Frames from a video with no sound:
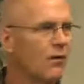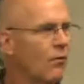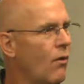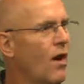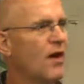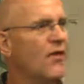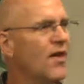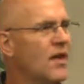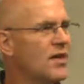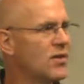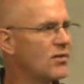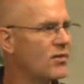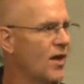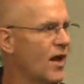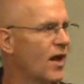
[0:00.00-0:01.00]
Why do they
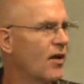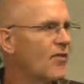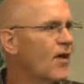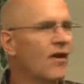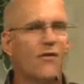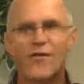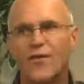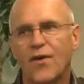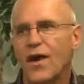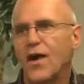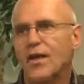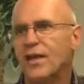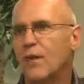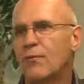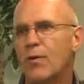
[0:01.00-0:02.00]
do that? Are they
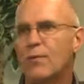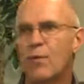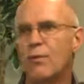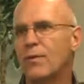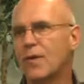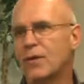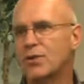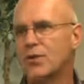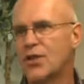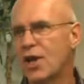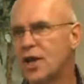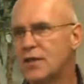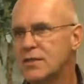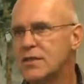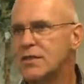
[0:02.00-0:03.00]
afraid that we will build
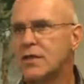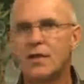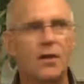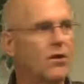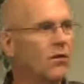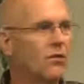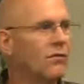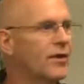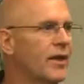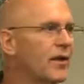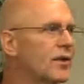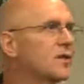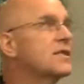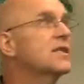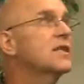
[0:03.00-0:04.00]
sheds that
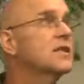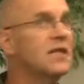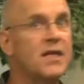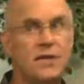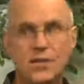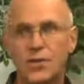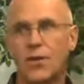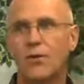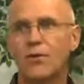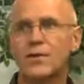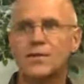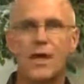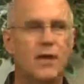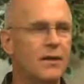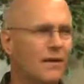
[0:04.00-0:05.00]
are 16
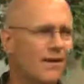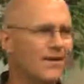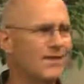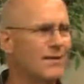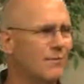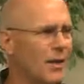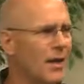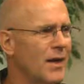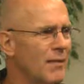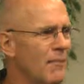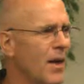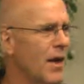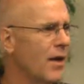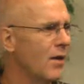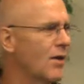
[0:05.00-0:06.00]
stories high? No, it's a money
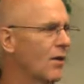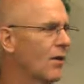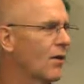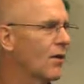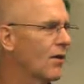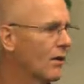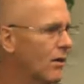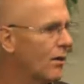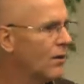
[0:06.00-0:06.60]
maker.